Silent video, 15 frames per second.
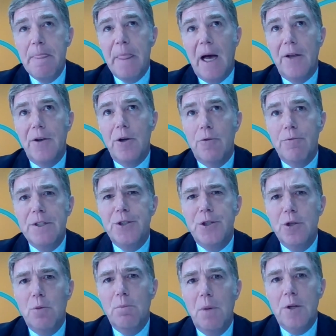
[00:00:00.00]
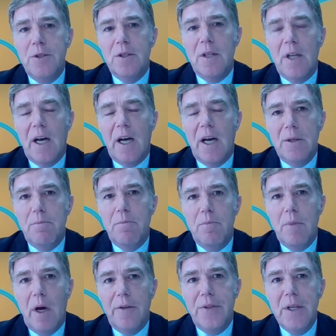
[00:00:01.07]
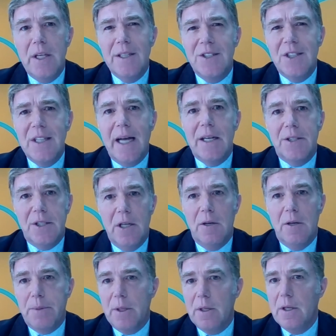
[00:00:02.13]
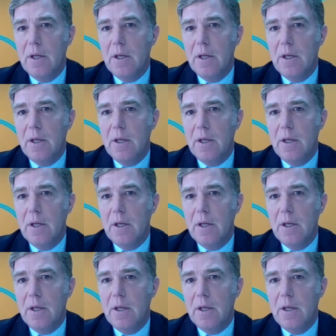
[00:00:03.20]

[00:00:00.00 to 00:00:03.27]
And original modern, I think it stacks up